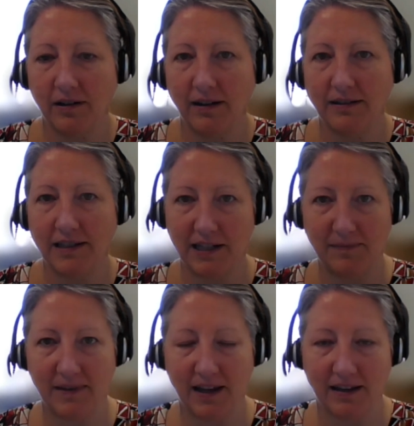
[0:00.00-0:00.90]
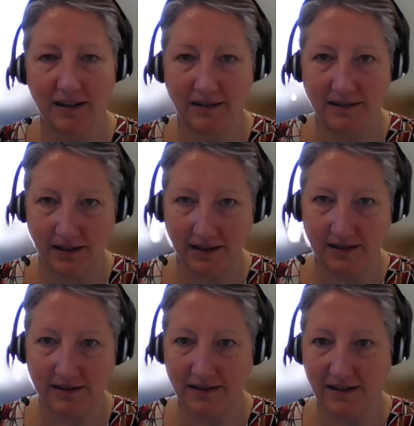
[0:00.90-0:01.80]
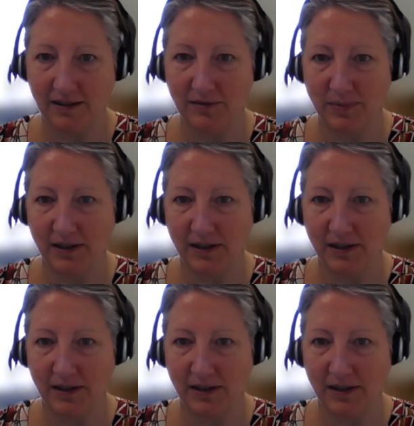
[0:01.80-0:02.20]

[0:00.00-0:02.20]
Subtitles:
a team that is existing